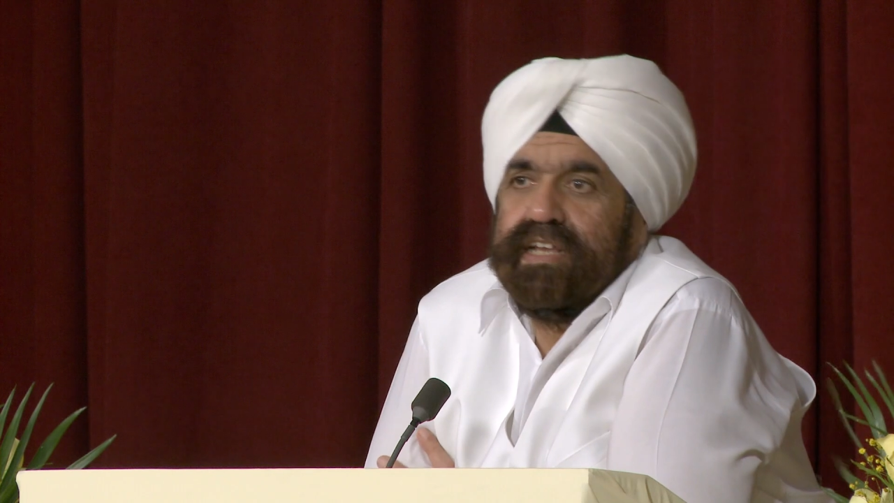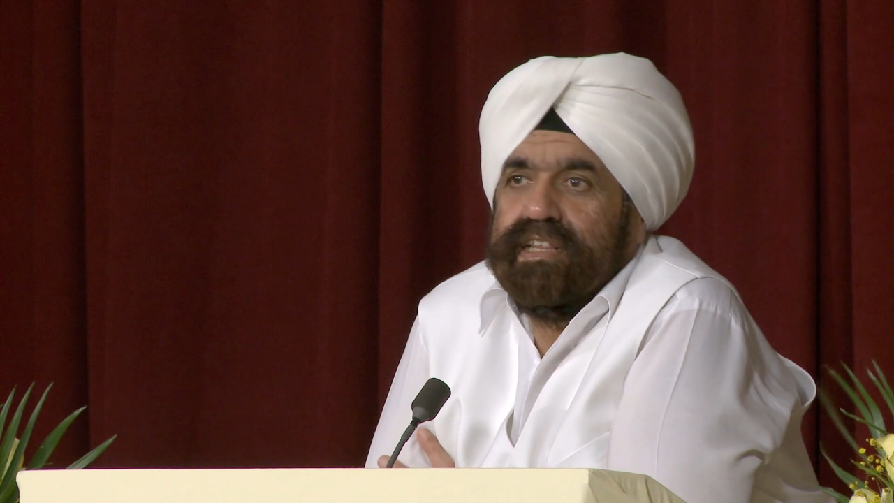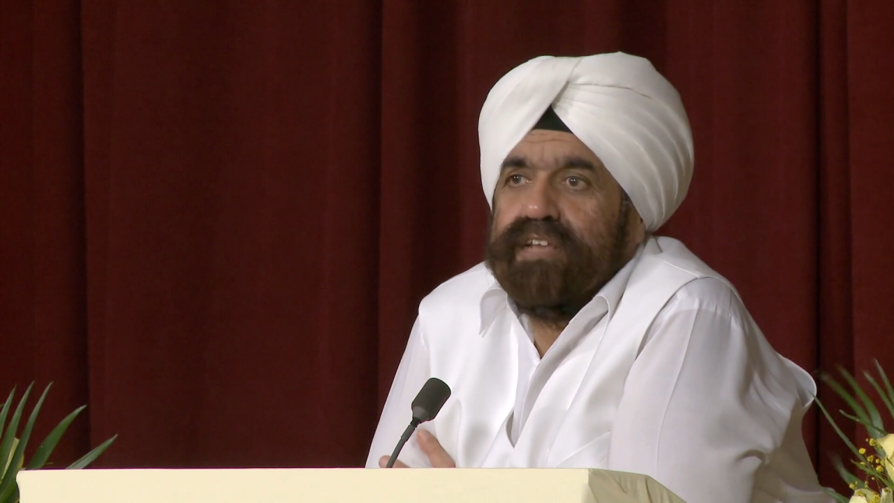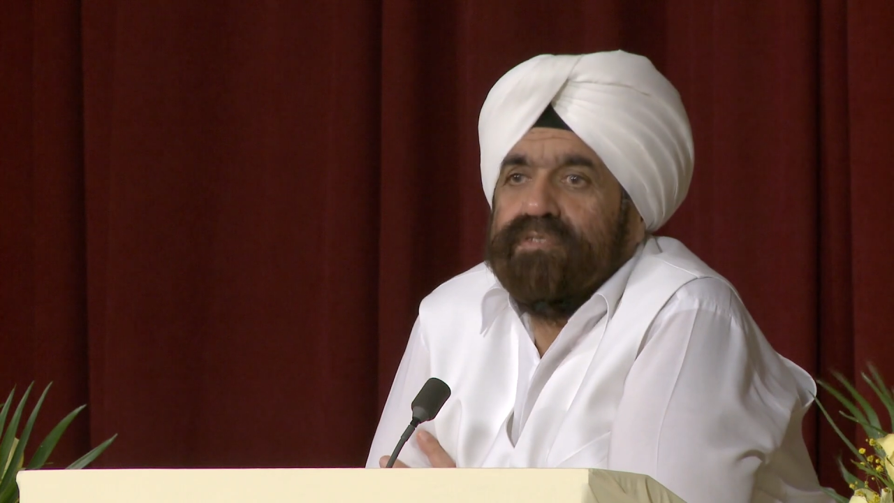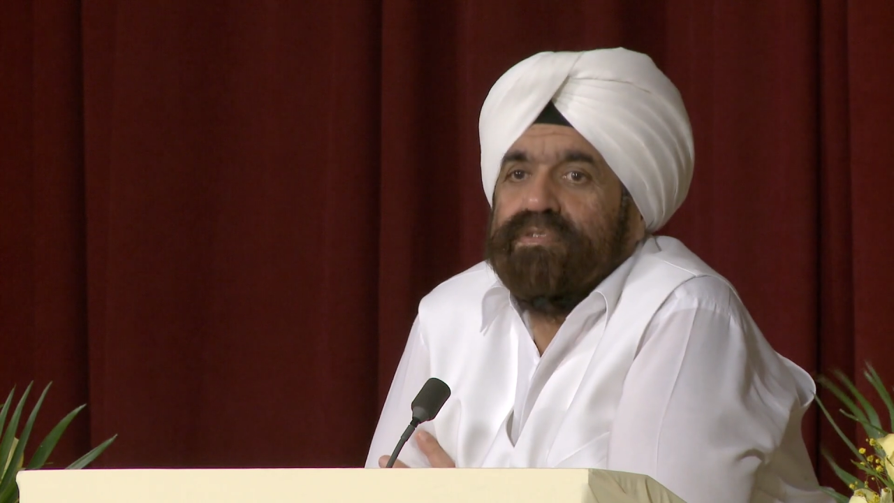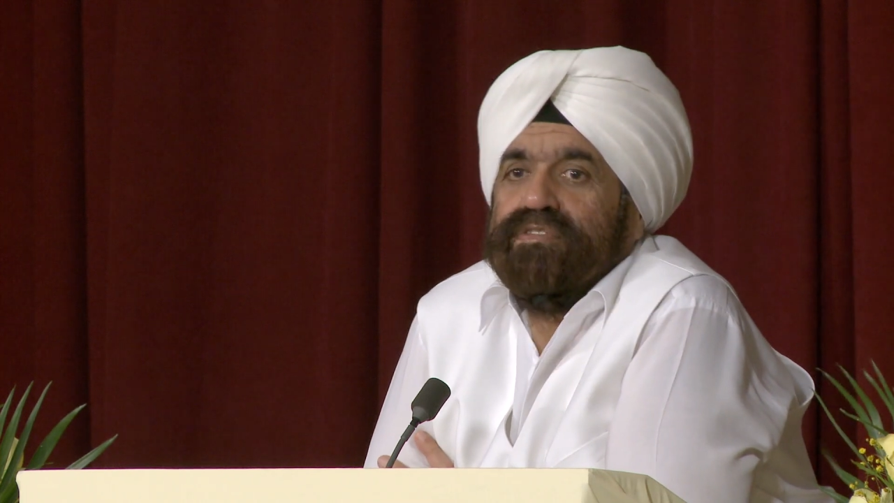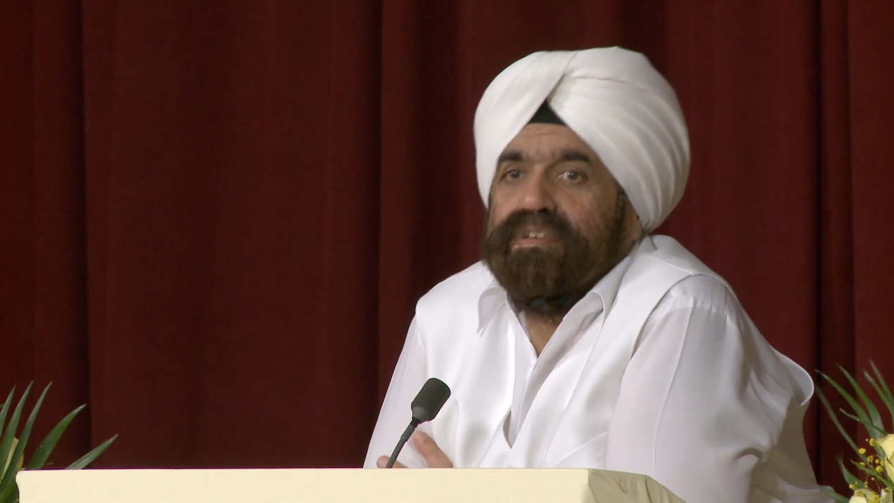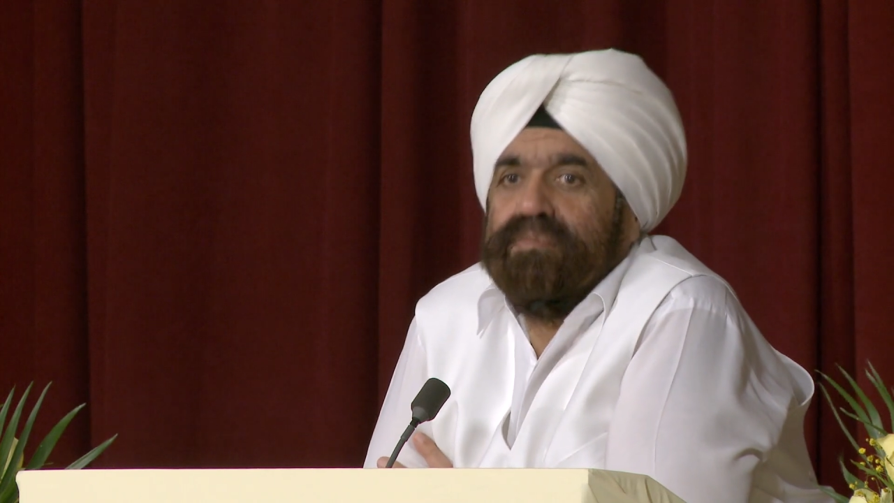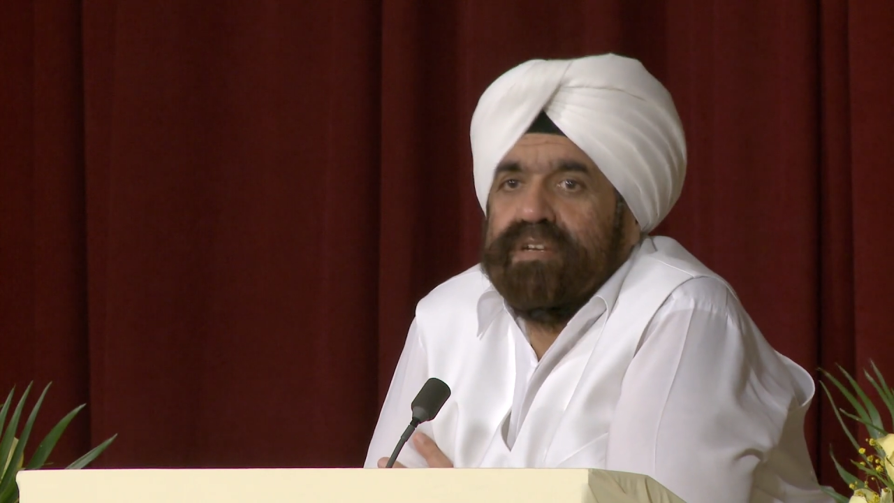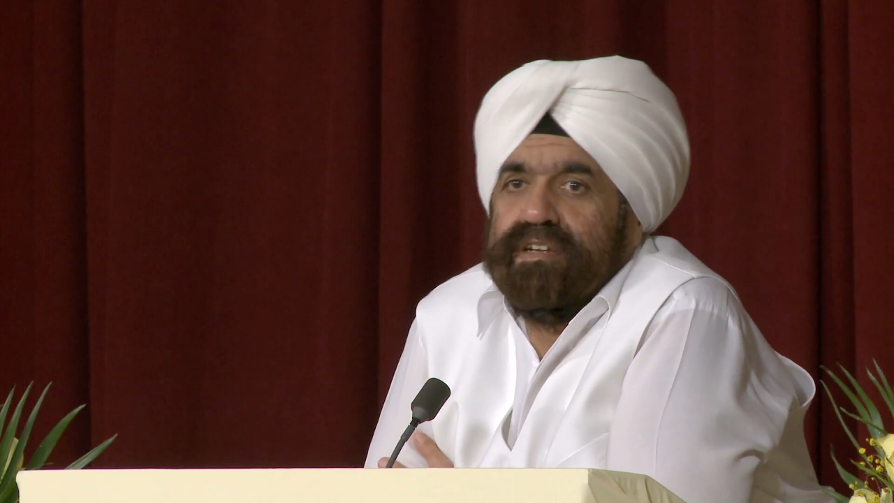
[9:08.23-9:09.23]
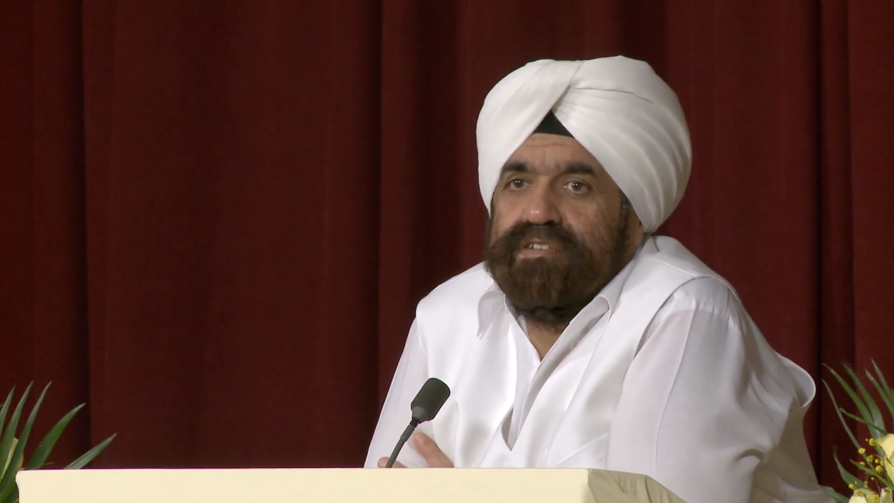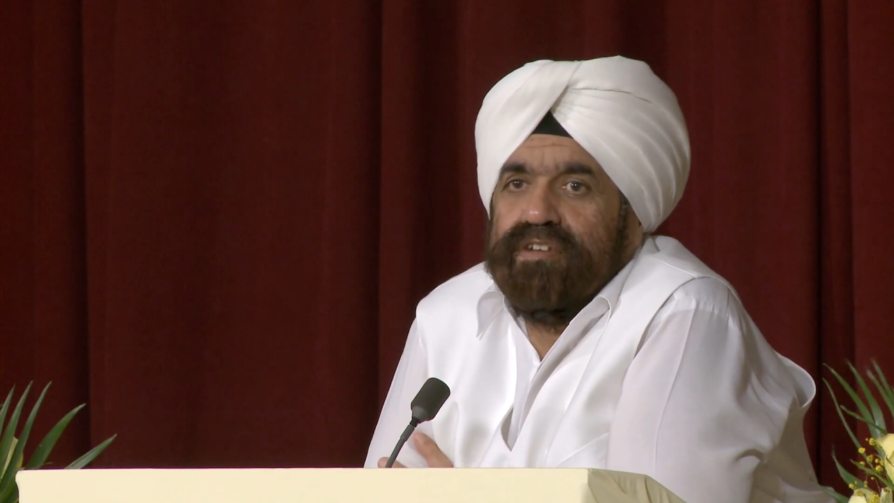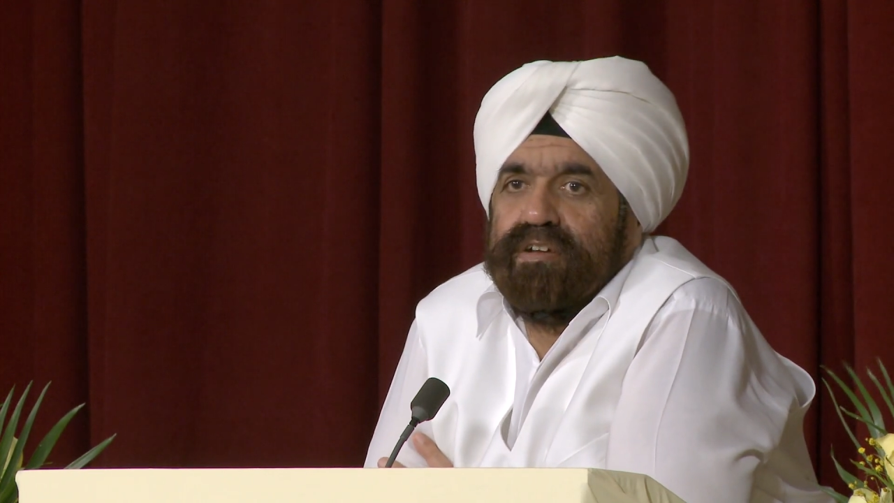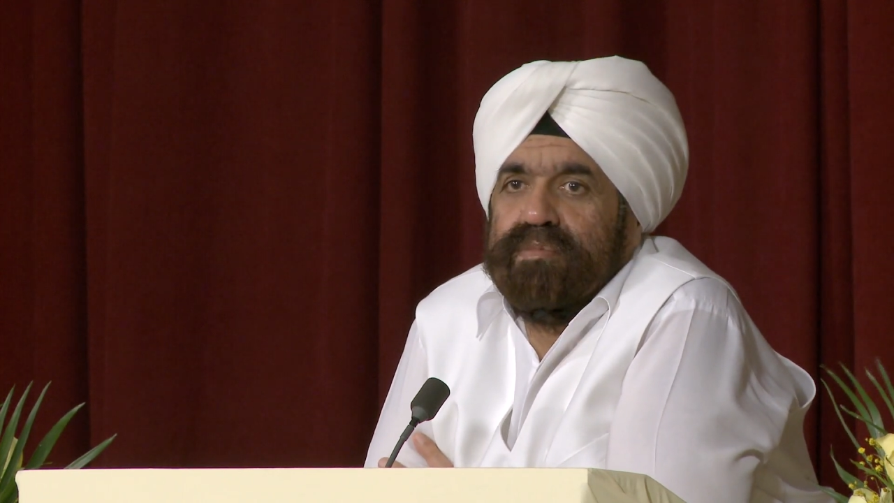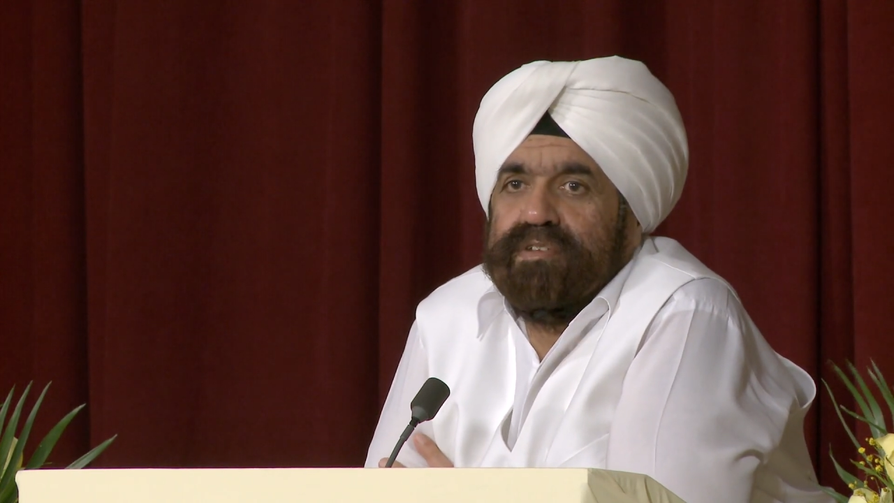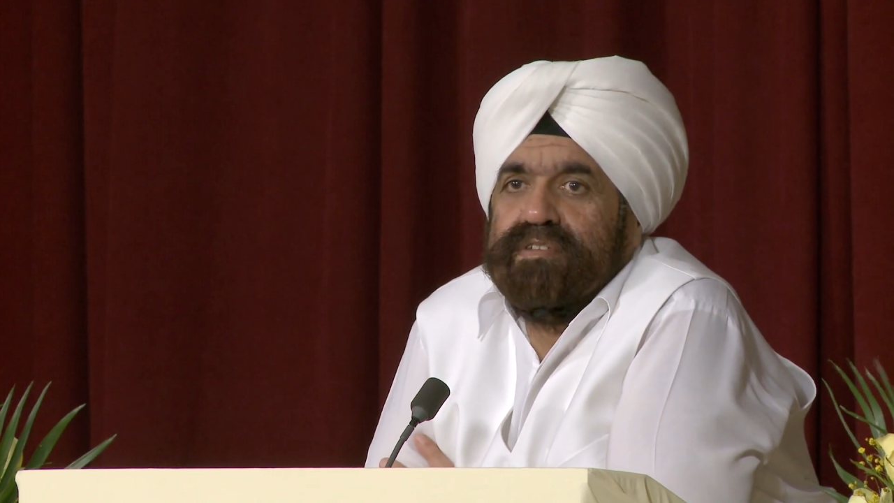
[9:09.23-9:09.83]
and that's what Simran is all about.